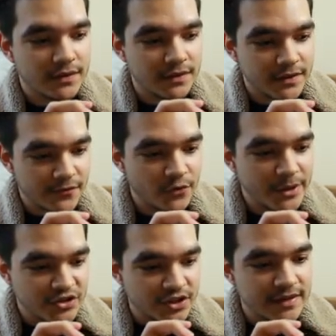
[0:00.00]

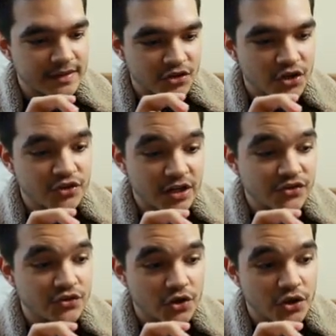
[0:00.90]
information in this
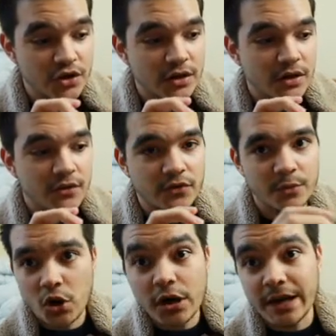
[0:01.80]
conjugation chart for
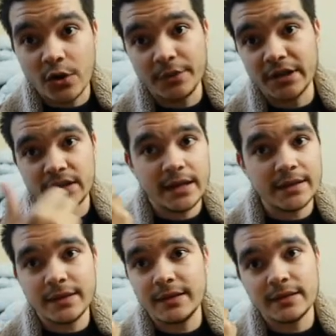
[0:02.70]
Moroccan Arabic and
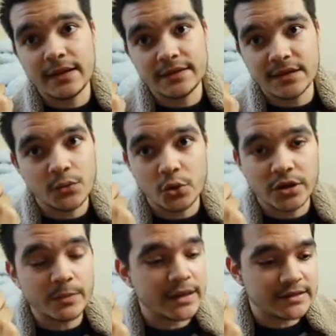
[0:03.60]
thinking that it's going to work
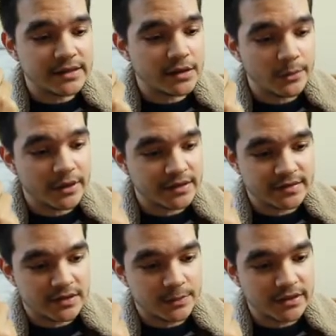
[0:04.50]
in Palestinian Arabic. It's
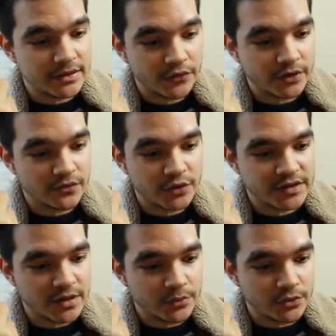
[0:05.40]
going to be different. For
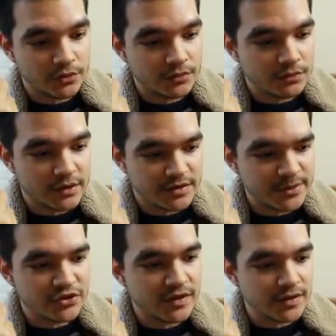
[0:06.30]
example,
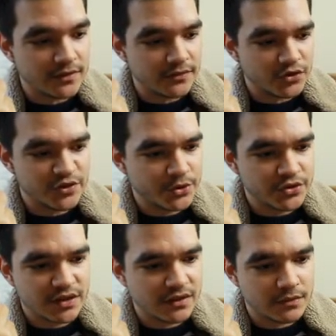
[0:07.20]
especially the first
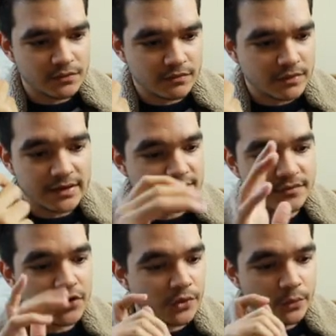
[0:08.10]
person, and that's
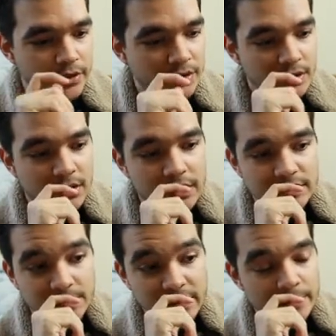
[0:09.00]
very weird
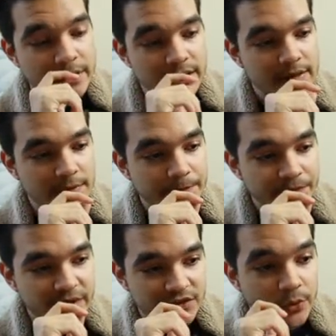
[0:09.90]
to me, but
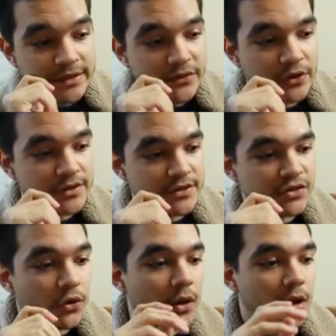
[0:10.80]
it's quite different. So